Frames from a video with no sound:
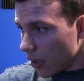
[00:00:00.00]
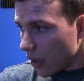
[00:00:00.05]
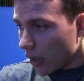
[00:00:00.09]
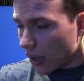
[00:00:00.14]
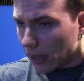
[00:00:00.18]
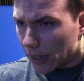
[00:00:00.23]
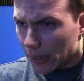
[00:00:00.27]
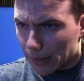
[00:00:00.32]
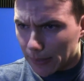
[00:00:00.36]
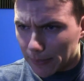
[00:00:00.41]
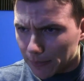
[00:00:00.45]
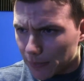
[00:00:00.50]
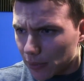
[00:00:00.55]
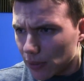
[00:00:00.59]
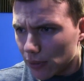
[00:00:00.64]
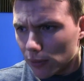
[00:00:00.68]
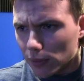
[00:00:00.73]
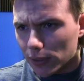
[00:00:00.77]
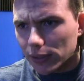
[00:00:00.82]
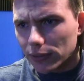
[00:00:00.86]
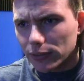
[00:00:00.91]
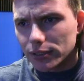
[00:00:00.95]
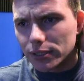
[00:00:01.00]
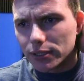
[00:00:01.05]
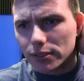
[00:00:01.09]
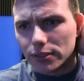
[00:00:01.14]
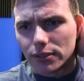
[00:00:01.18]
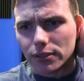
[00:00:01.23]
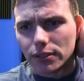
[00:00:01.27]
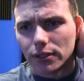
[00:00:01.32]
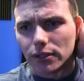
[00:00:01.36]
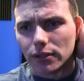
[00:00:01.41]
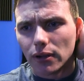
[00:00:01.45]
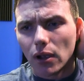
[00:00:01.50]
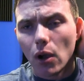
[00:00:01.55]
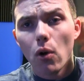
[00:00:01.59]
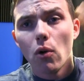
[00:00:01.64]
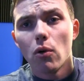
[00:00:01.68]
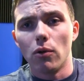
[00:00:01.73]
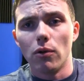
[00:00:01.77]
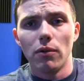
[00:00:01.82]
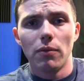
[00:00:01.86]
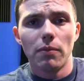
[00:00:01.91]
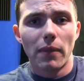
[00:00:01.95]
What else is there?
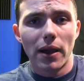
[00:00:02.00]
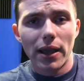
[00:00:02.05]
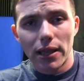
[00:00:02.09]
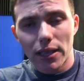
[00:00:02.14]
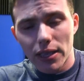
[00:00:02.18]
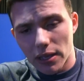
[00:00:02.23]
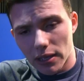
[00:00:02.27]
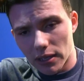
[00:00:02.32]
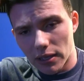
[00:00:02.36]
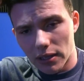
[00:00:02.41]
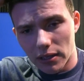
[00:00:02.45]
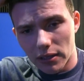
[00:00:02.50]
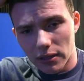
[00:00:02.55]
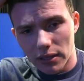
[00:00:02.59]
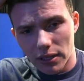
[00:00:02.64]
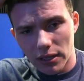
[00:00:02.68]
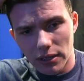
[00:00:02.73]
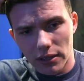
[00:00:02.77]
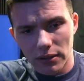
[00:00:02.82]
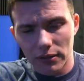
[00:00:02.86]
Oh, my,